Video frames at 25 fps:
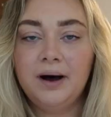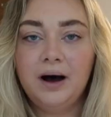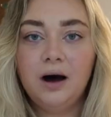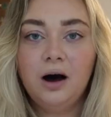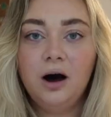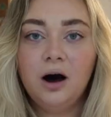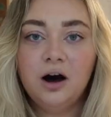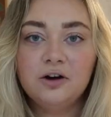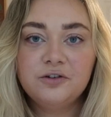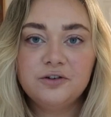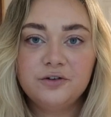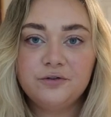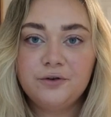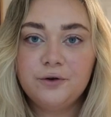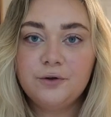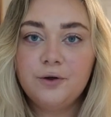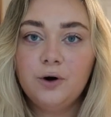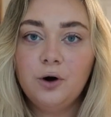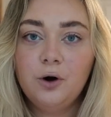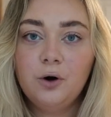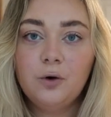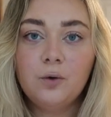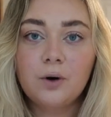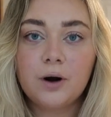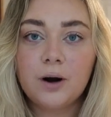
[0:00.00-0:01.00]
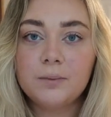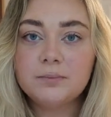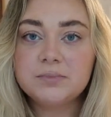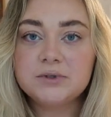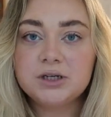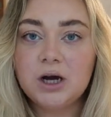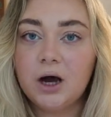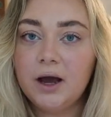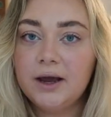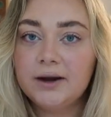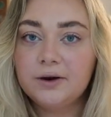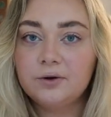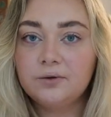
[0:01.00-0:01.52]
About halfway through the haul and I'm
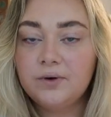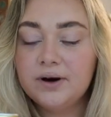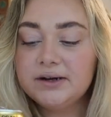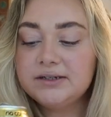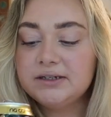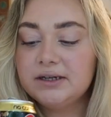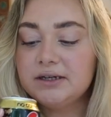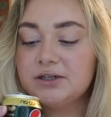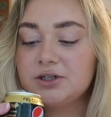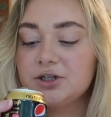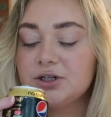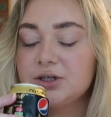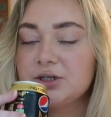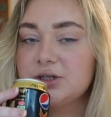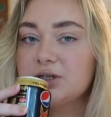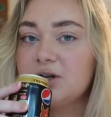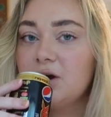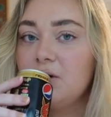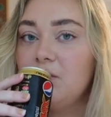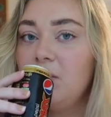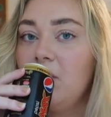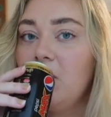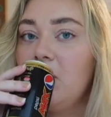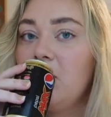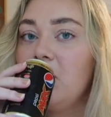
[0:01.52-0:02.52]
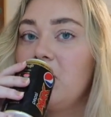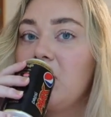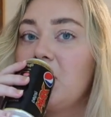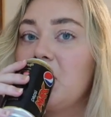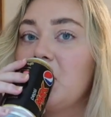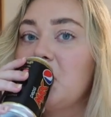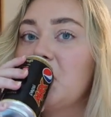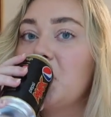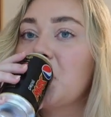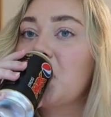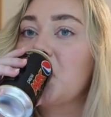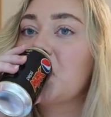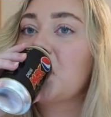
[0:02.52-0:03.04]
dying already. It's just so
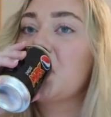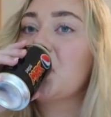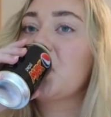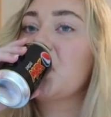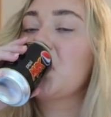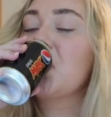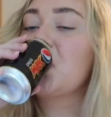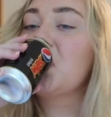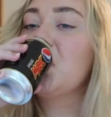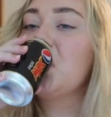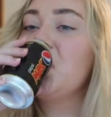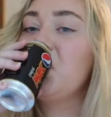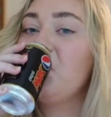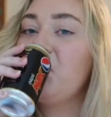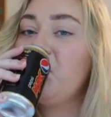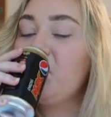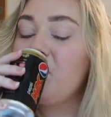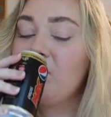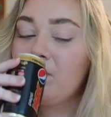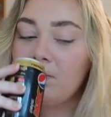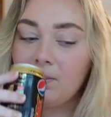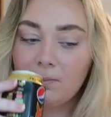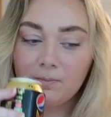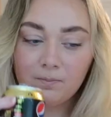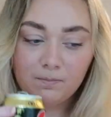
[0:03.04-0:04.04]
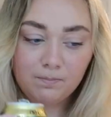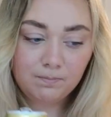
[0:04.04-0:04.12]
hot. Mm.